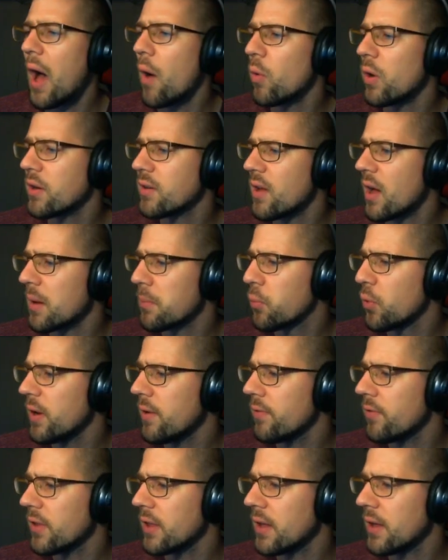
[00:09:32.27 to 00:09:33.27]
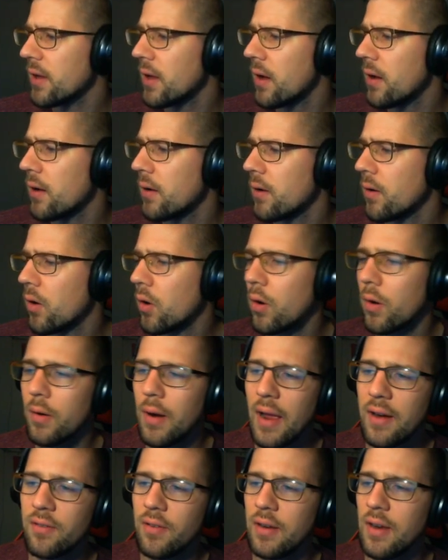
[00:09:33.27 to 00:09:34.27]
I want to talk briefly
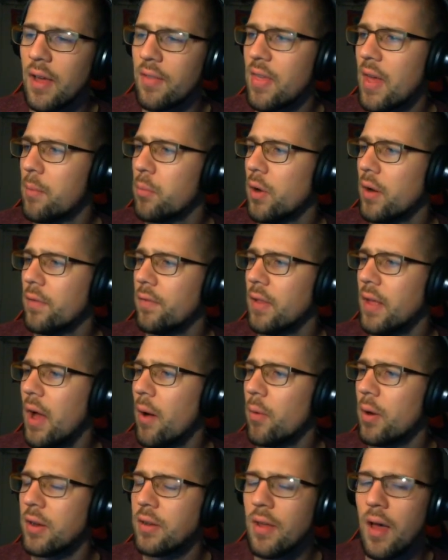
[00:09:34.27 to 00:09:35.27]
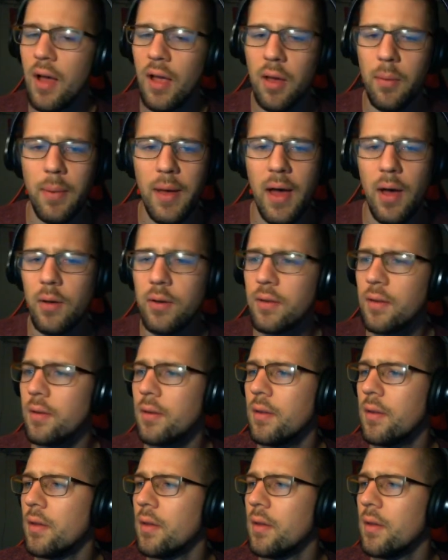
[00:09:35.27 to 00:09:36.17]
or actually not that briefly, I want to talk about